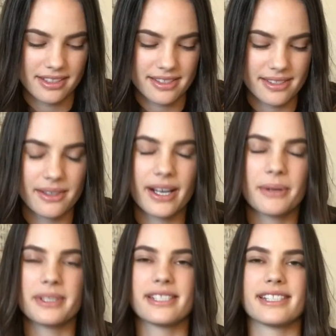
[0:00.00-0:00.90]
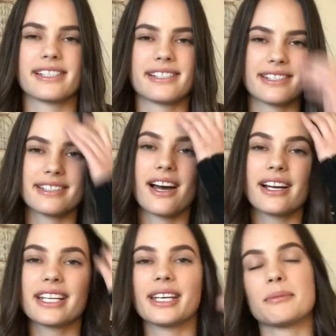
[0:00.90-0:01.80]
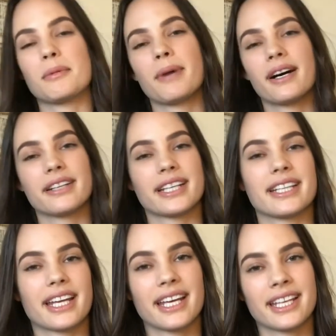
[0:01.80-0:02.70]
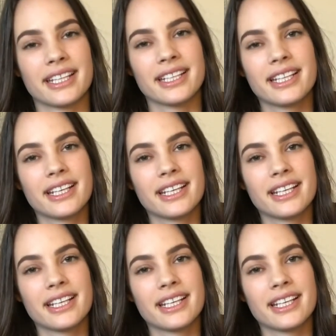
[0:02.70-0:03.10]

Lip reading: So I was just talking to him about it, and